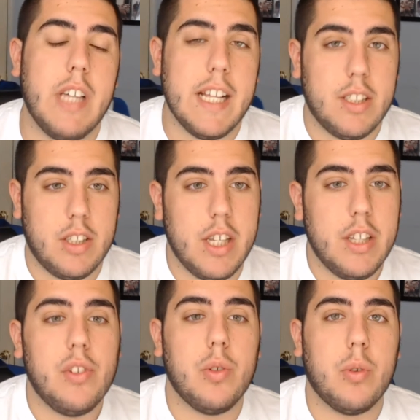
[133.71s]
That's
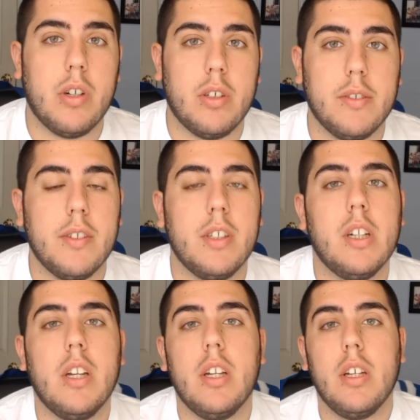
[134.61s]
in-store.
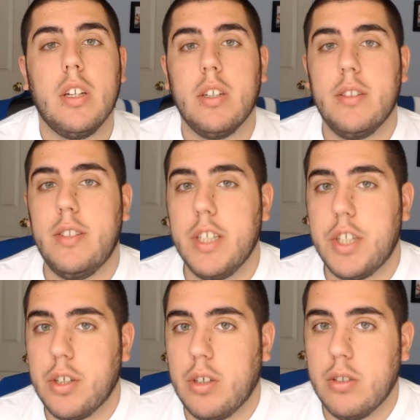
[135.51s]

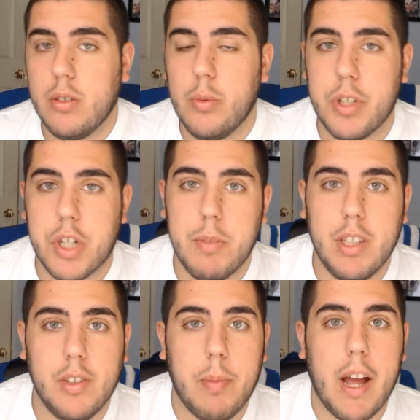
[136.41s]
Digital, which
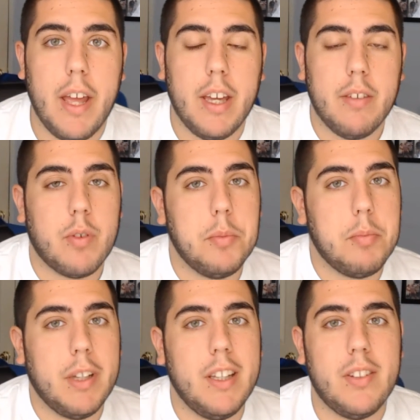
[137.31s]
means buying it from
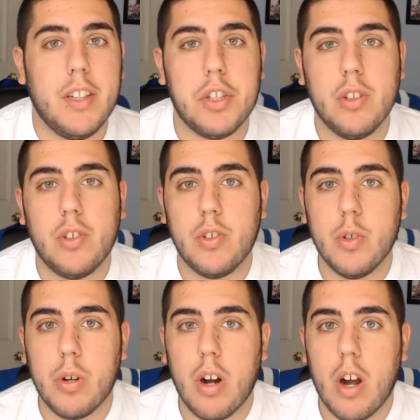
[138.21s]
the PlayStation
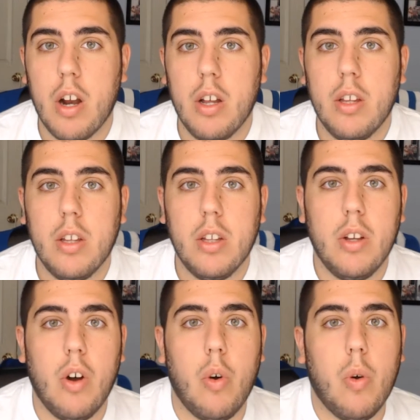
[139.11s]
Store
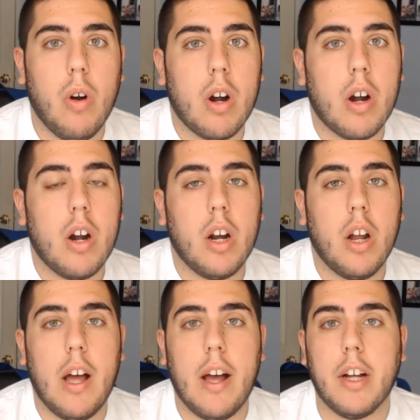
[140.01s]
or
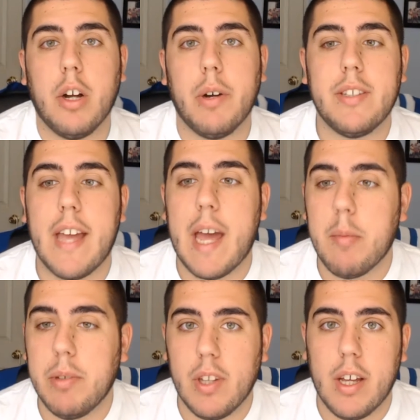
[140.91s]
going to
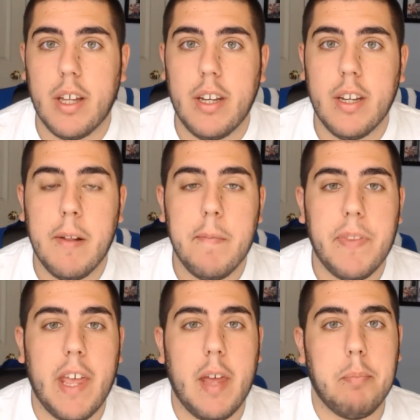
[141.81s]
Amazon
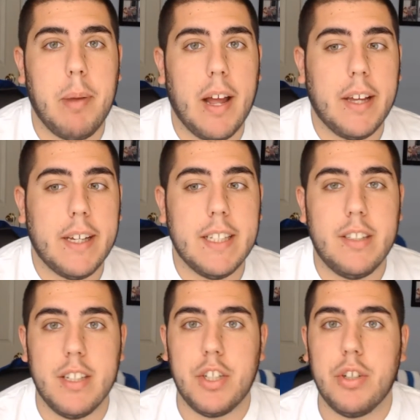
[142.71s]
and buying a
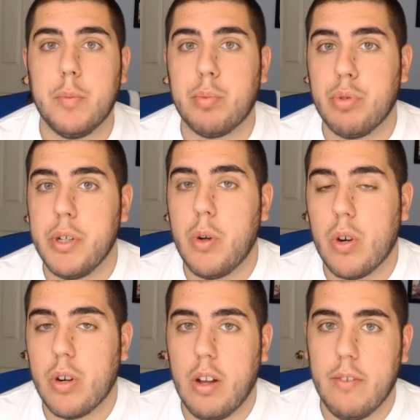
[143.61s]
digital
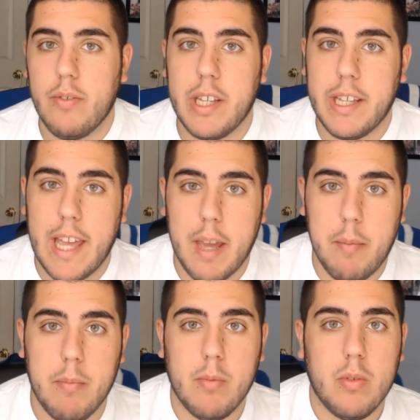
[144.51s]
pre-order of the
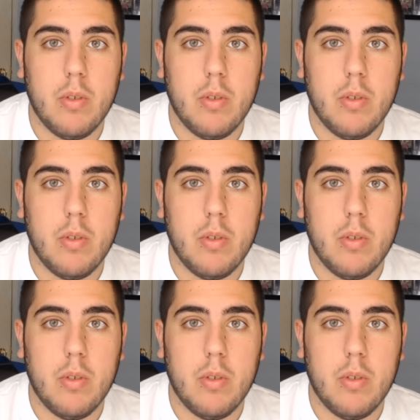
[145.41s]
game.